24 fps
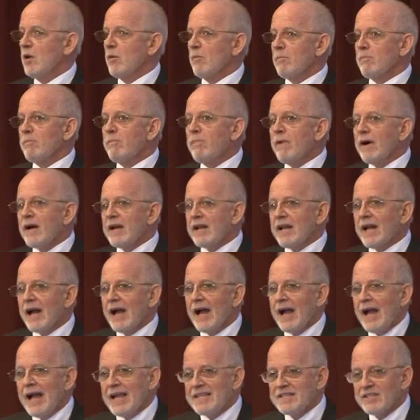But
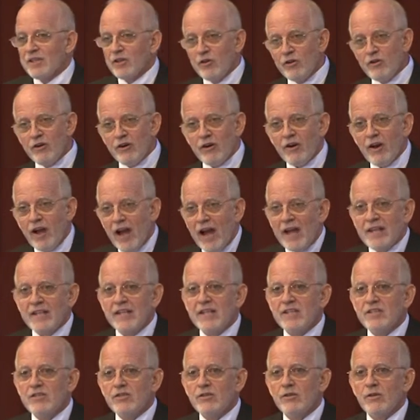as a learner, I
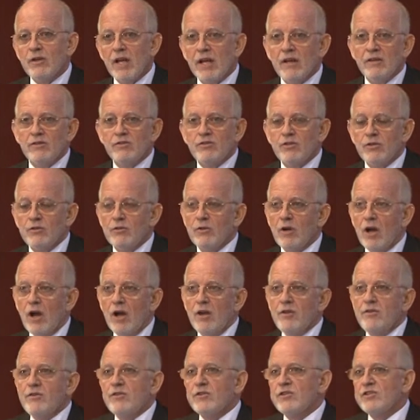need to
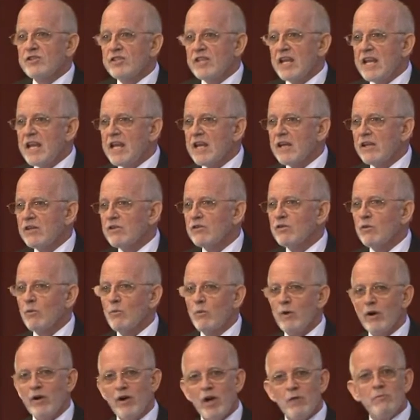understand
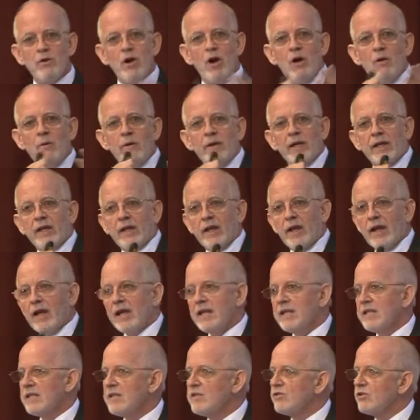where I'm going. I
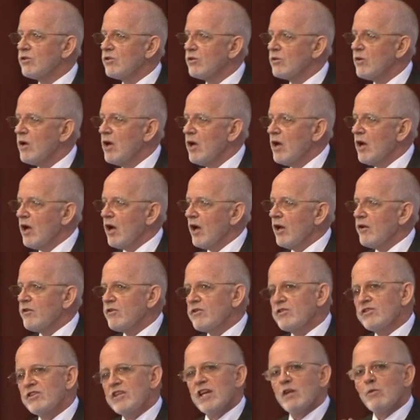need to
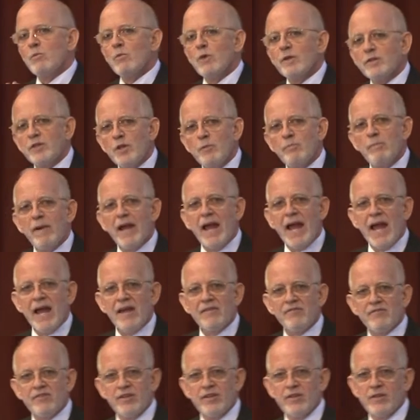understand what the
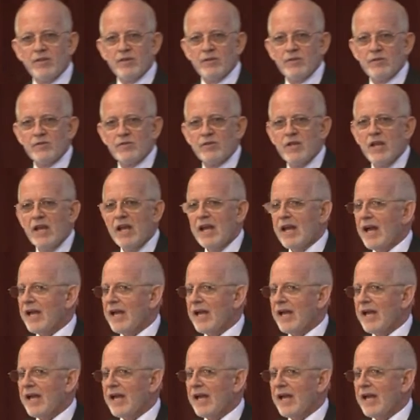path is.